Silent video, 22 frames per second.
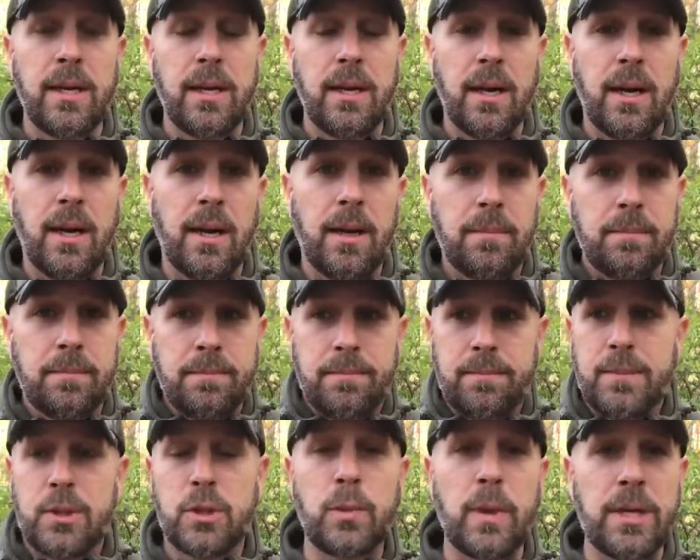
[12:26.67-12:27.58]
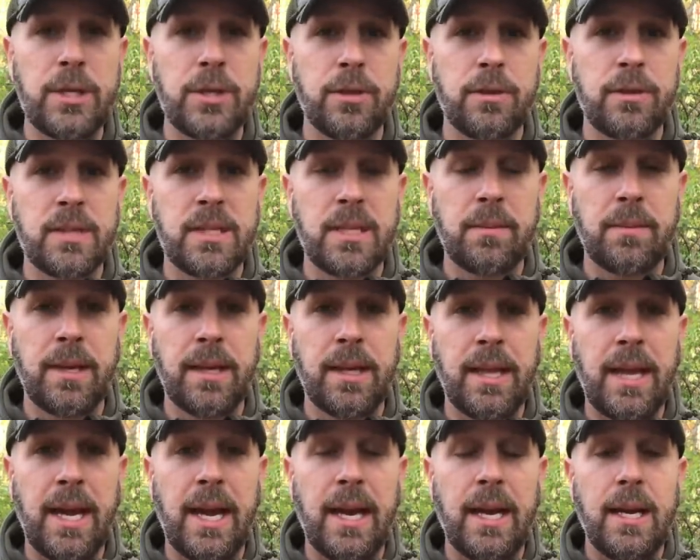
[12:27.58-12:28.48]
um, sweatshirt or something like
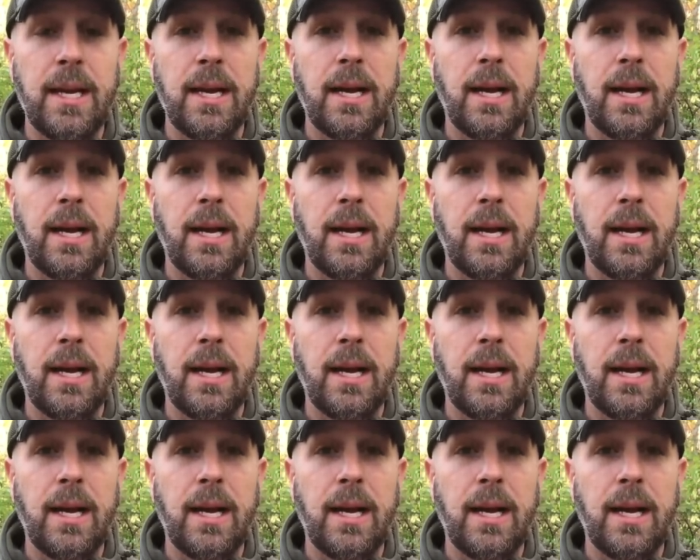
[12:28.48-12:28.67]
that.